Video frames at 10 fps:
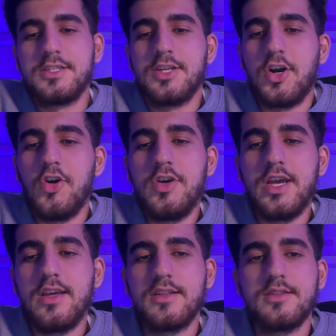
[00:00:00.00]

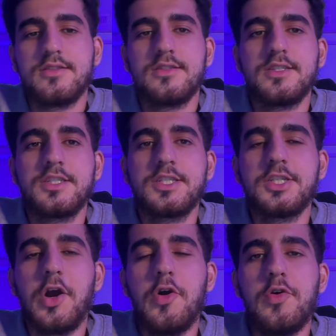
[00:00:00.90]
Okay,
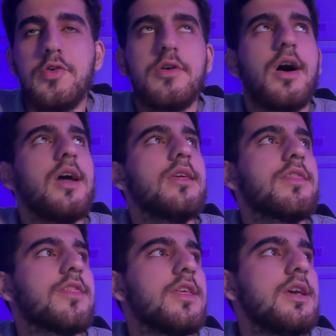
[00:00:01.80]
so I
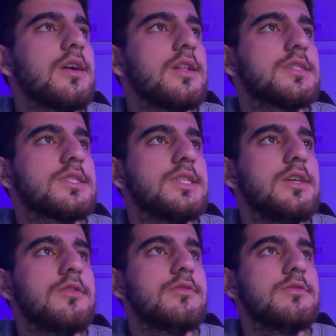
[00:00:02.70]
think I'll see
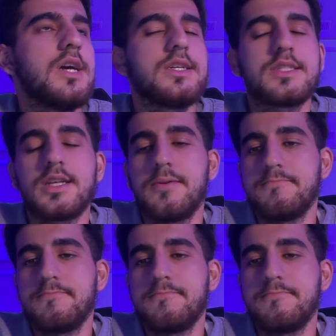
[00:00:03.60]
you next time.